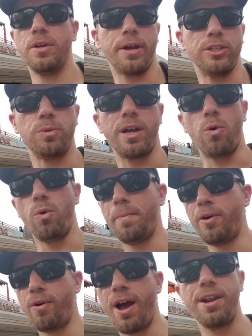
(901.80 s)
Okay, so we got one
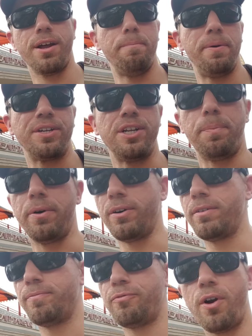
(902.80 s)
more ride on Big Dipper,
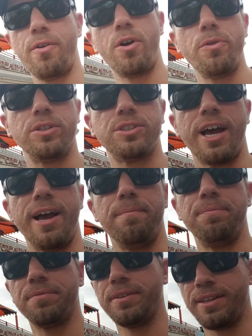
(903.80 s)
front row this
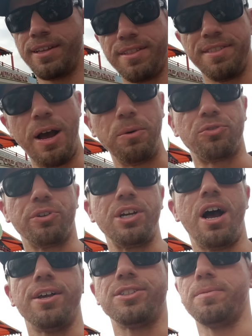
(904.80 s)
time. That was really
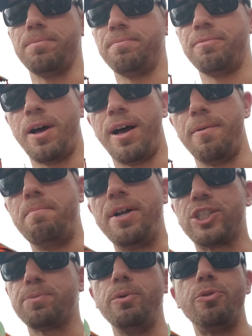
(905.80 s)
awesome. Uh,
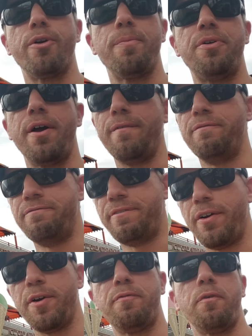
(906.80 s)
much smoother up there,
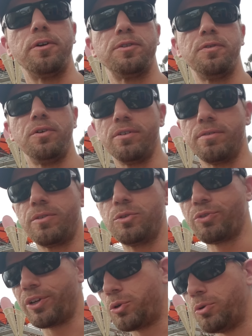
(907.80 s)
very forceful. It
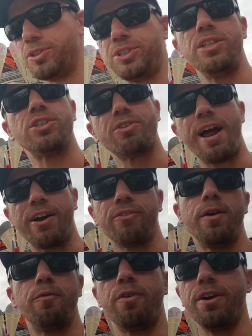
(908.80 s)
was really cool to see the track
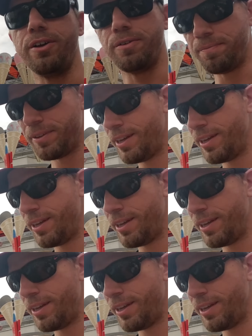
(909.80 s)
right in front of you.